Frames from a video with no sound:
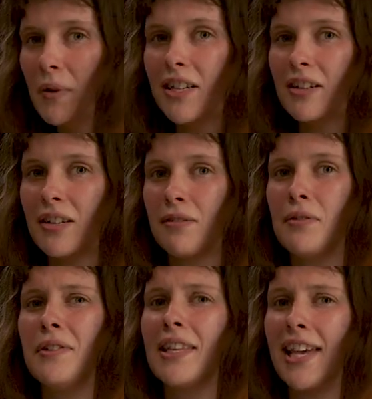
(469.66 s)
which looks
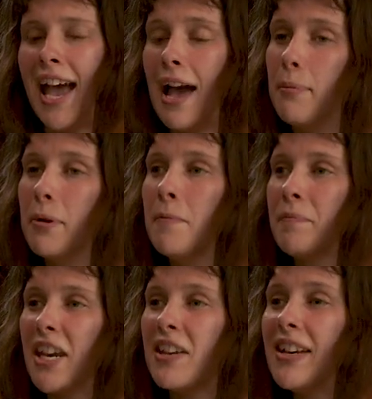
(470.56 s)
through to the cab.
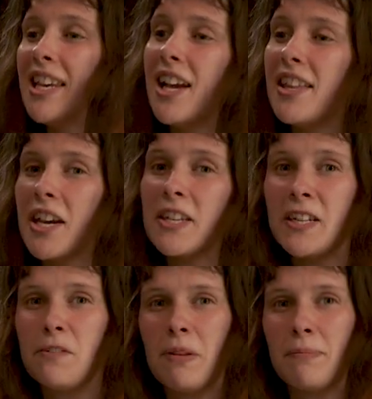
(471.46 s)
And I really like the
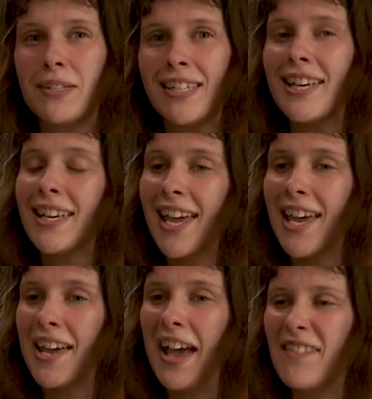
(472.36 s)
idea of people sitting
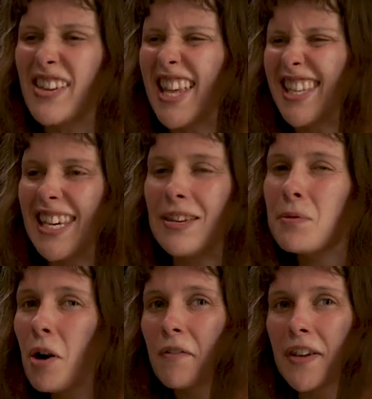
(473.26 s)
here, having their tea or
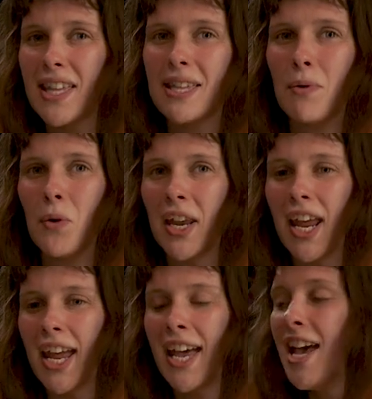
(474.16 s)
coffee in the
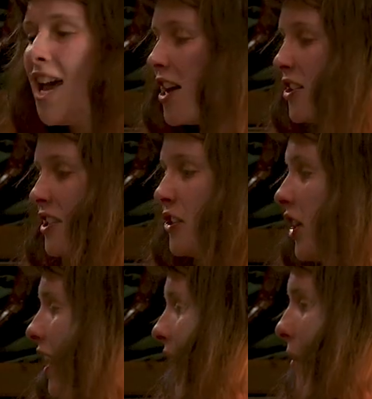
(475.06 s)
morning and just
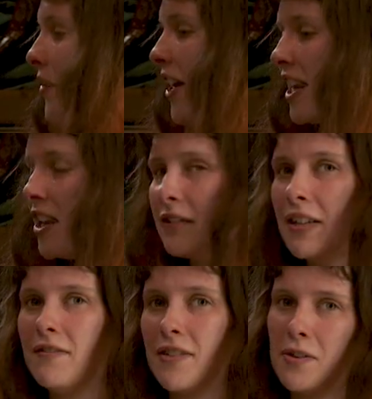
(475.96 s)
looking out at that
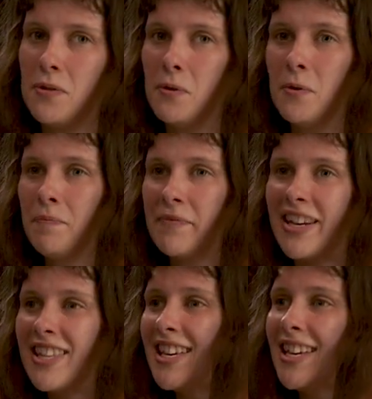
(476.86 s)
lovely view. And
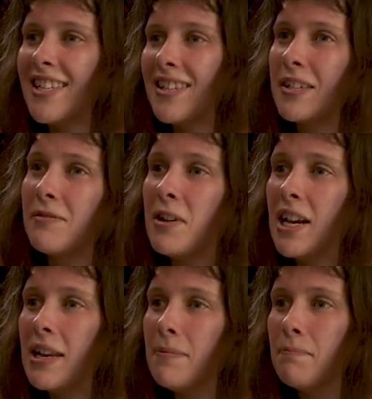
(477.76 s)
I think it's this
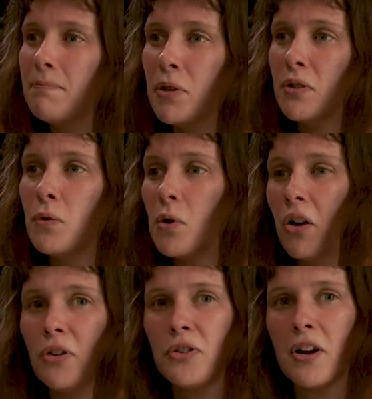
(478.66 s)
really beautiful
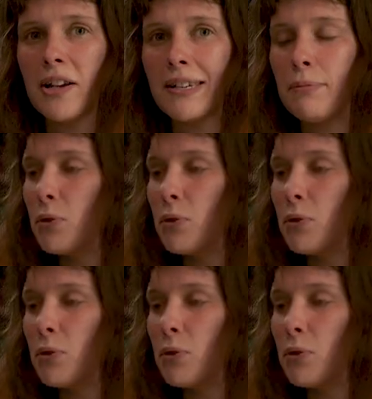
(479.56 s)
contrast